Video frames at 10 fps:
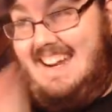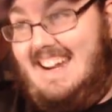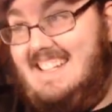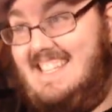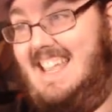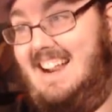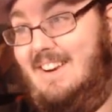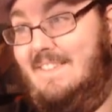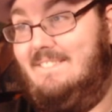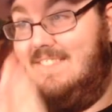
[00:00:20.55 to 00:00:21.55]
and it is
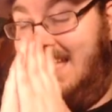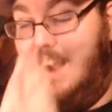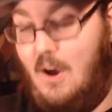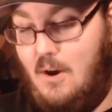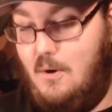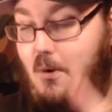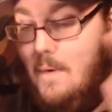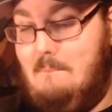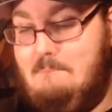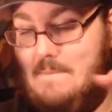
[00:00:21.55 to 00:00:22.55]
here.
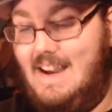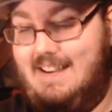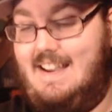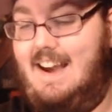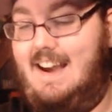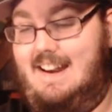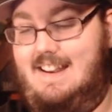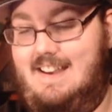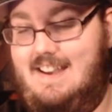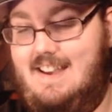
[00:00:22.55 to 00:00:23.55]
Oh my
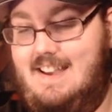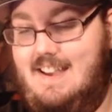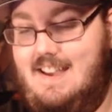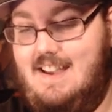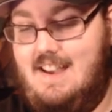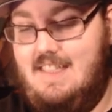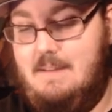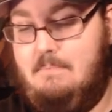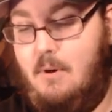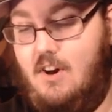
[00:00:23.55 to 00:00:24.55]
god.
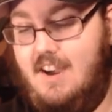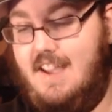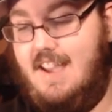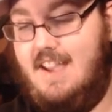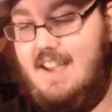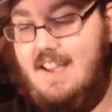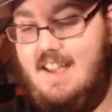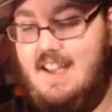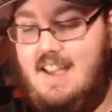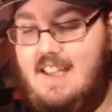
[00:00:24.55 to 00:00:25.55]
The boy
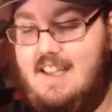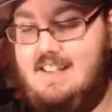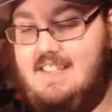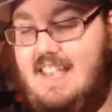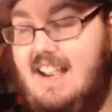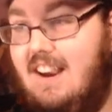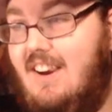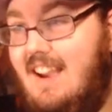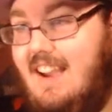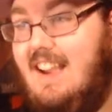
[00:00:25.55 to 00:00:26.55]
is
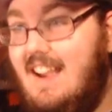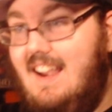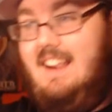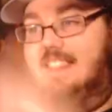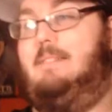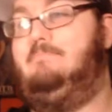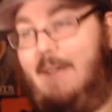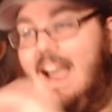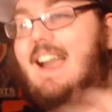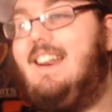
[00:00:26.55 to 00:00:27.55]
here. The
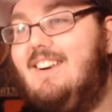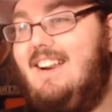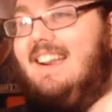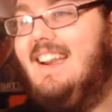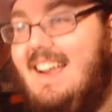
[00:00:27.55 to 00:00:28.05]
banner